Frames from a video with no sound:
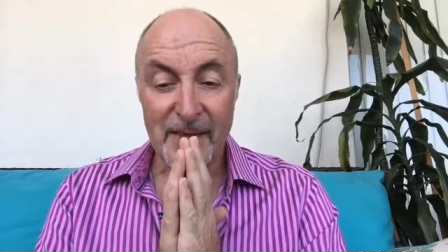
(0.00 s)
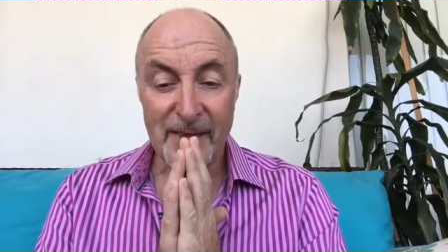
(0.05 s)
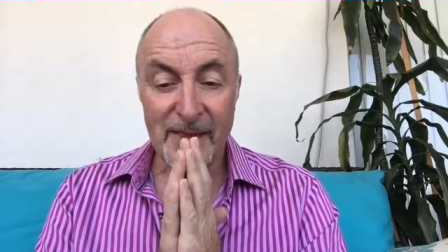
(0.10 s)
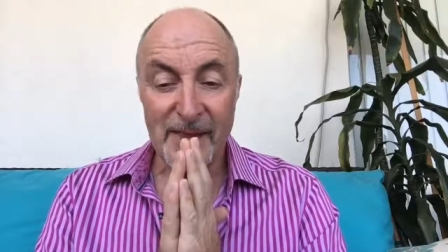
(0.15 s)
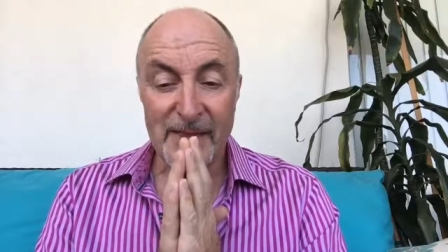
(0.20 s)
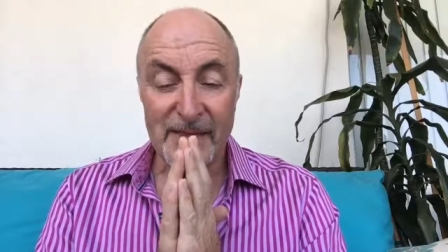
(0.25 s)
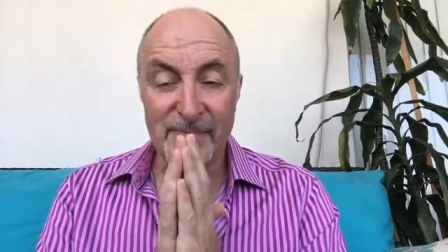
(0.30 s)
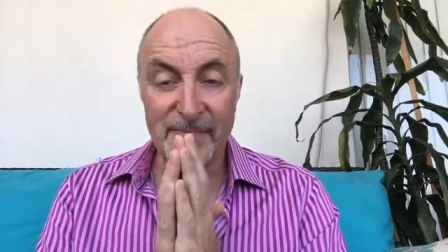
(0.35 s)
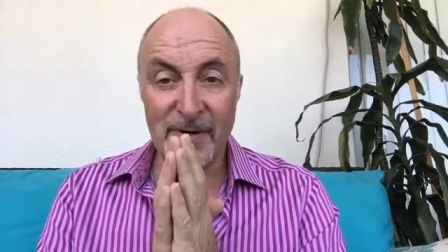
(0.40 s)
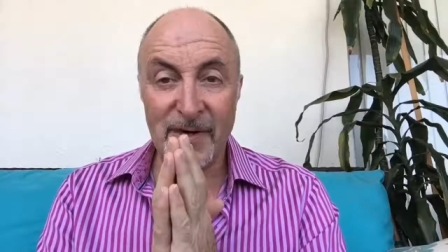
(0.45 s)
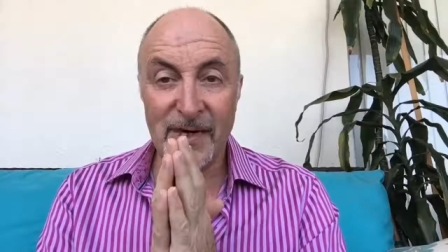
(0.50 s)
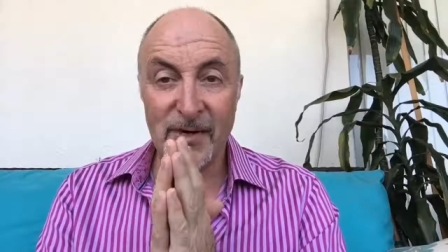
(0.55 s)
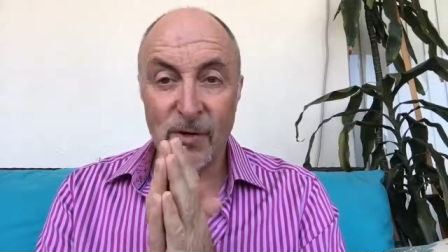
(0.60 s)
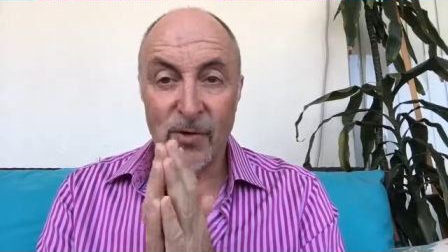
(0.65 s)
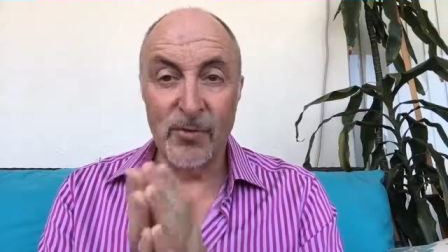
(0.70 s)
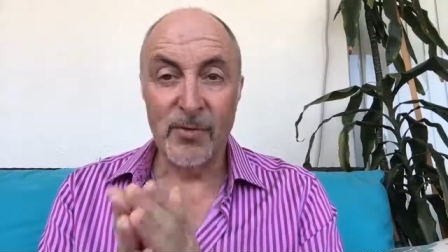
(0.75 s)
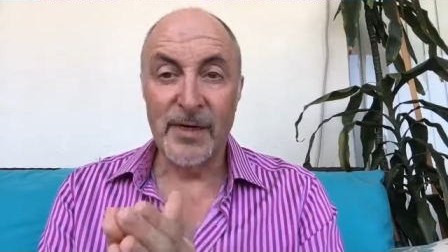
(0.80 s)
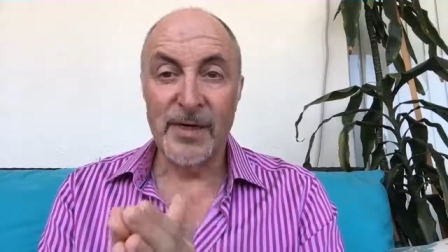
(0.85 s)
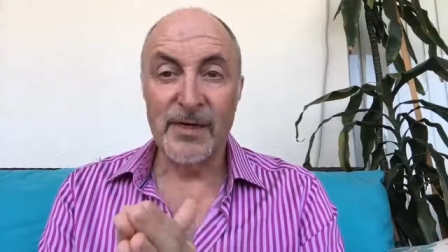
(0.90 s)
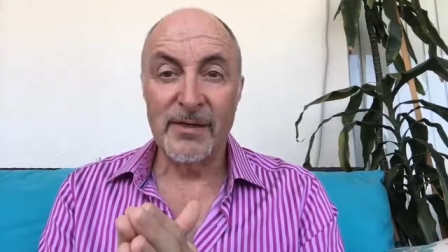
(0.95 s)
it's my
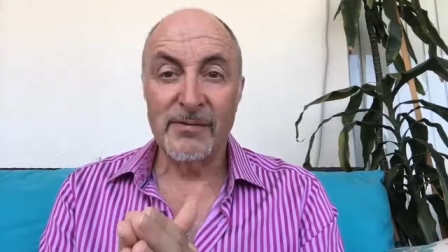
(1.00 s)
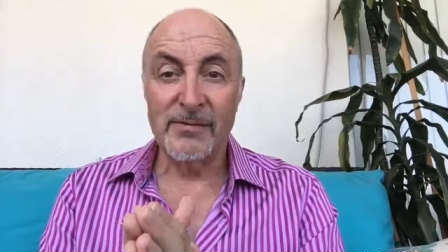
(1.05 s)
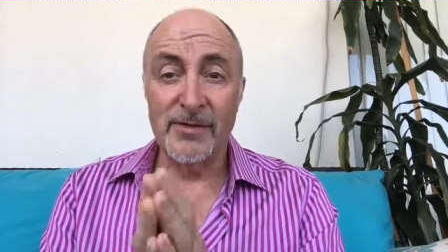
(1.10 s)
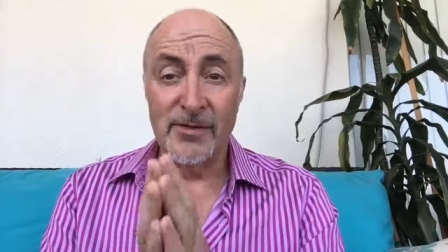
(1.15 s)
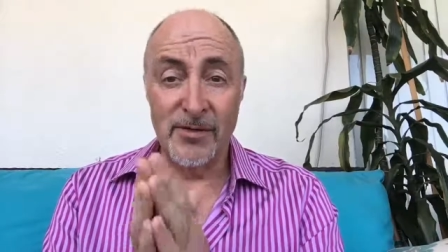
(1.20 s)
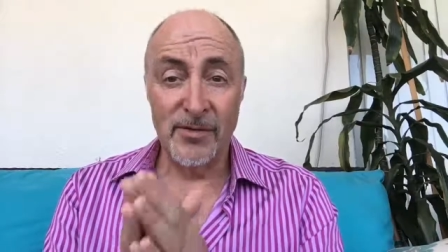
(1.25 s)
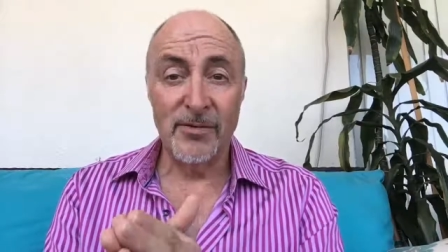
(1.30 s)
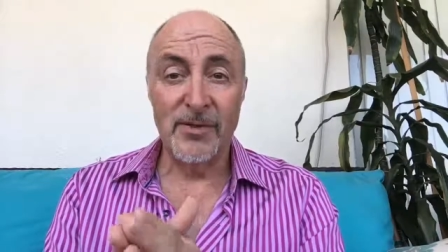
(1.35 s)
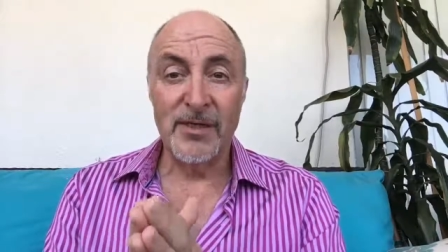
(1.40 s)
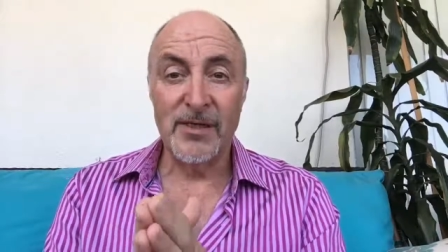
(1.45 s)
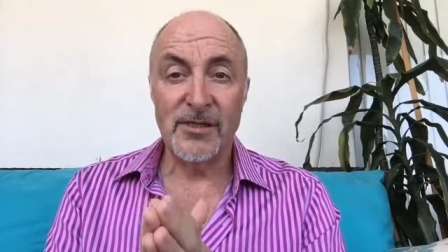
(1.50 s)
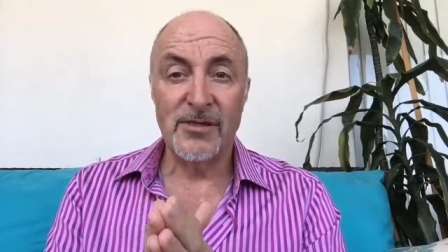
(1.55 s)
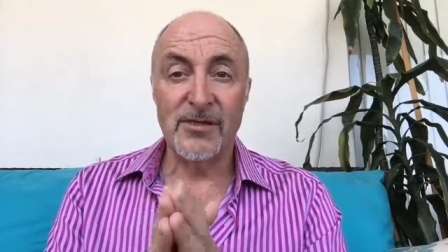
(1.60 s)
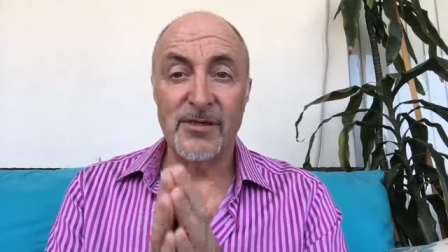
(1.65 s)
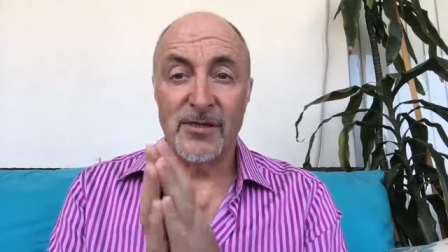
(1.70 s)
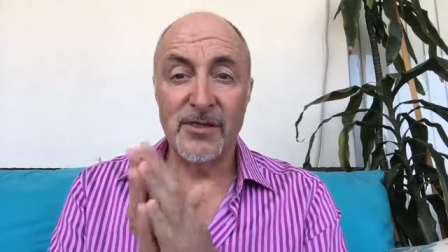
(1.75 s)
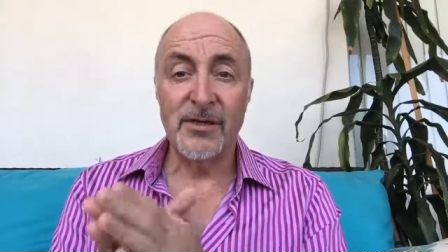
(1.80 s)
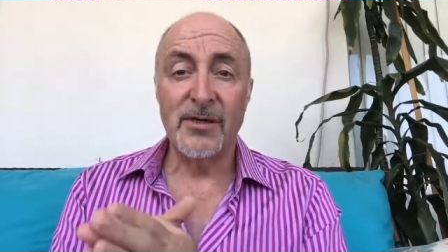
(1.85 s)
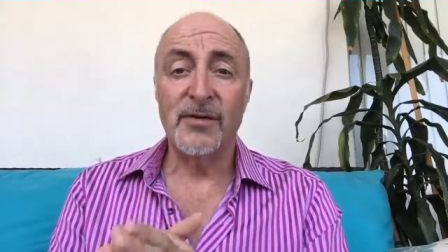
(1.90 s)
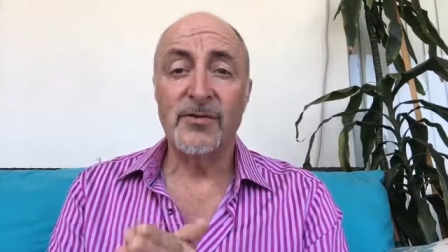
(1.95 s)
calling to do this, to
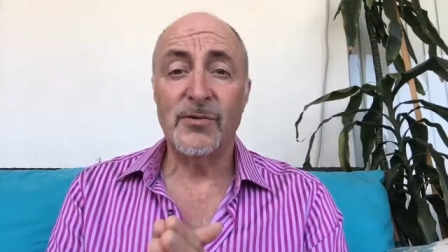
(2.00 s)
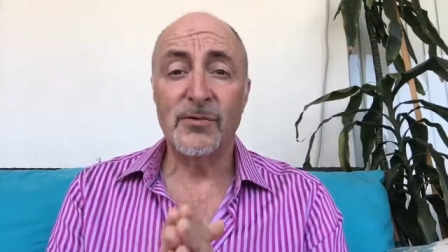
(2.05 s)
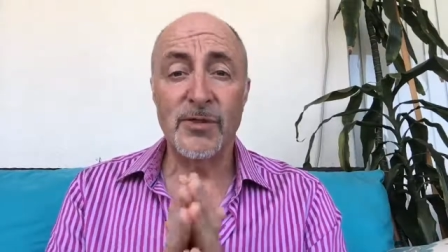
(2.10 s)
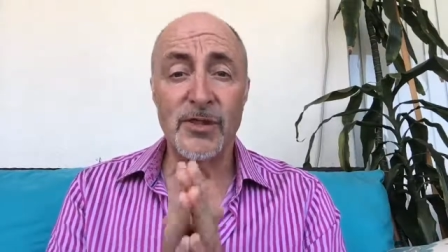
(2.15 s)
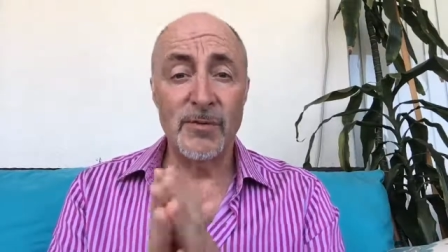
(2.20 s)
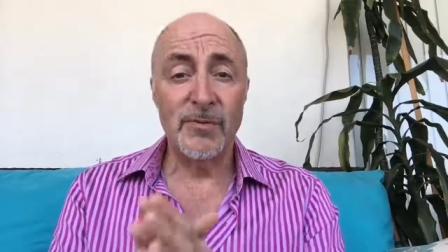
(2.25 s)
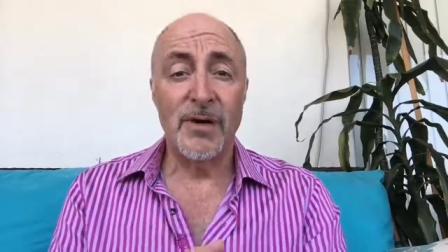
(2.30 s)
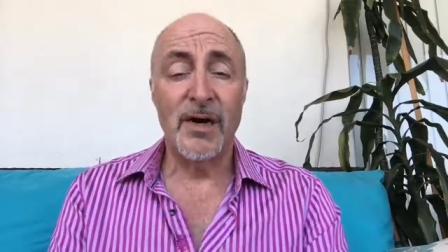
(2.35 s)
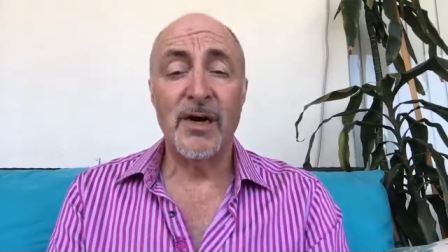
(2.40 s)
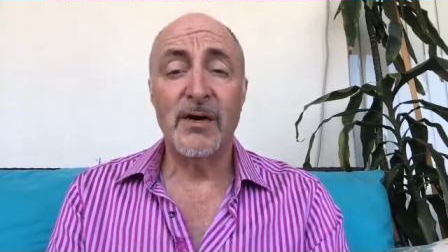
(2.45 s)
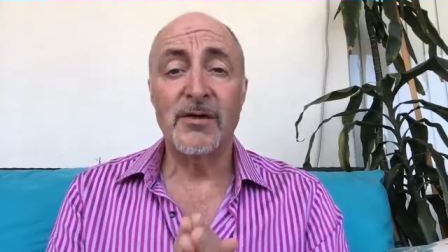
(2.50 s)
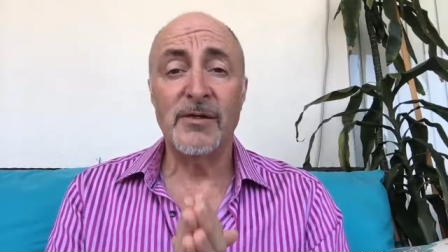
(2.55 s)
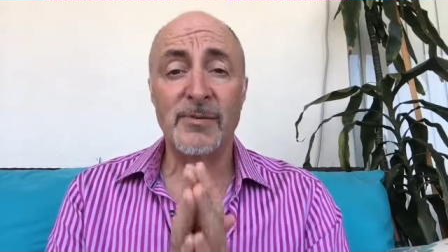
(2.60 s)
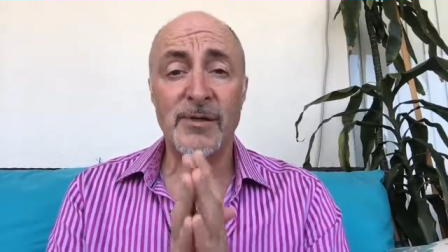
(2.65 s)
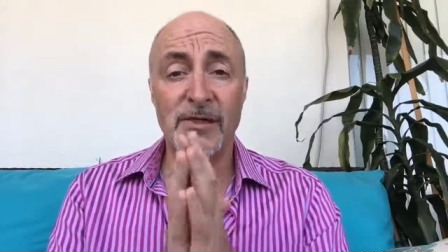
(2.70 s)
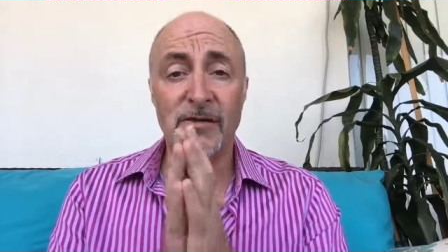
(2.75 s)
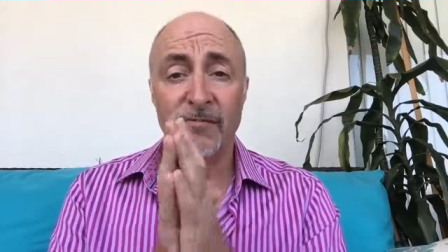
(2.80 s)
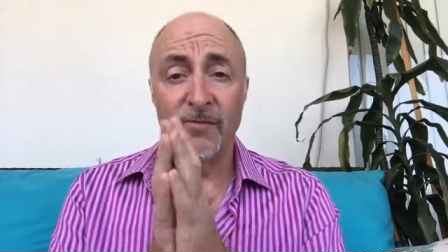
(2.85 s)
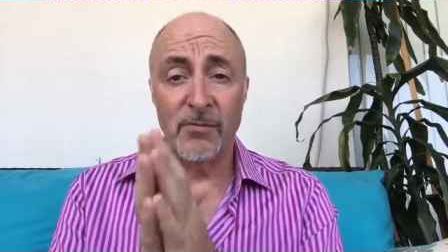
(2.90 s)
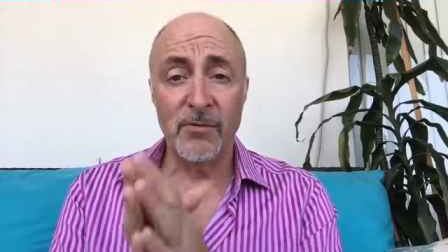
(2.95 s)
serve, to inspire,
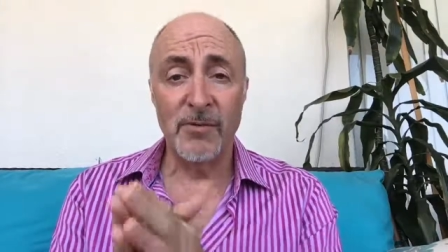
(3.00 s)
especially for